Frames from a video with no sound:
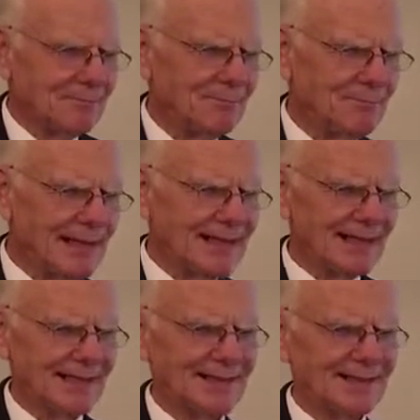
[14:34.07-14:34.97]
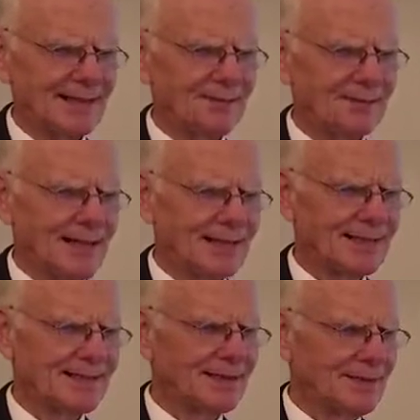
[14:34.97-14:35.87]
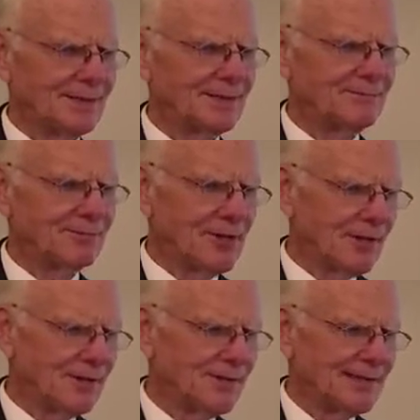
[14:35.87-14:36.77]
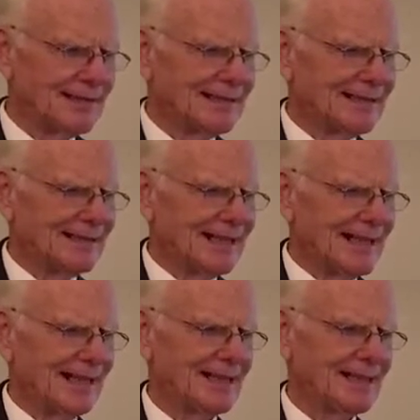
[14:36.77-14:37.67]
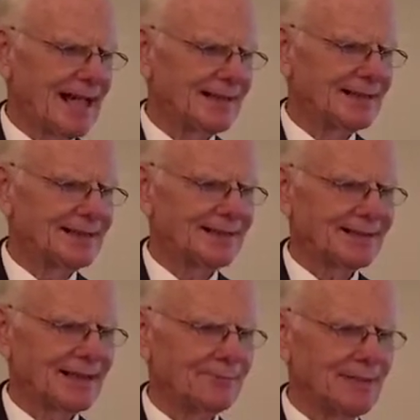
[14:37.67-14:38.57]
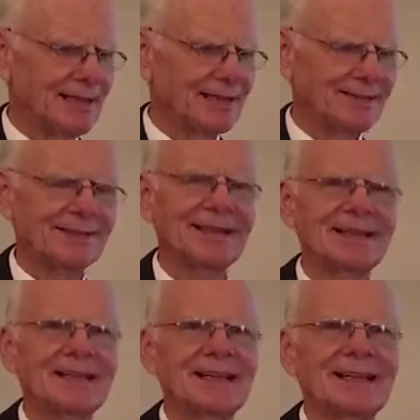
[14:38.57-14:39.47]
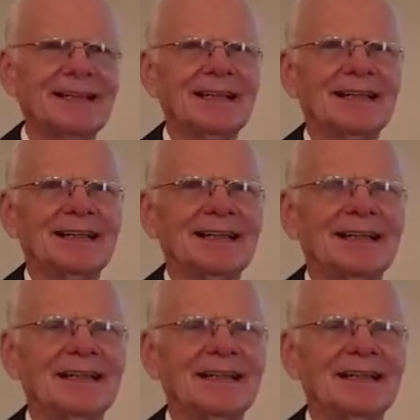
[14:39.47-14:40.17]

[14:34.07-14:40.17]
Many shall run to and fro, and knowledge shall be increased. Now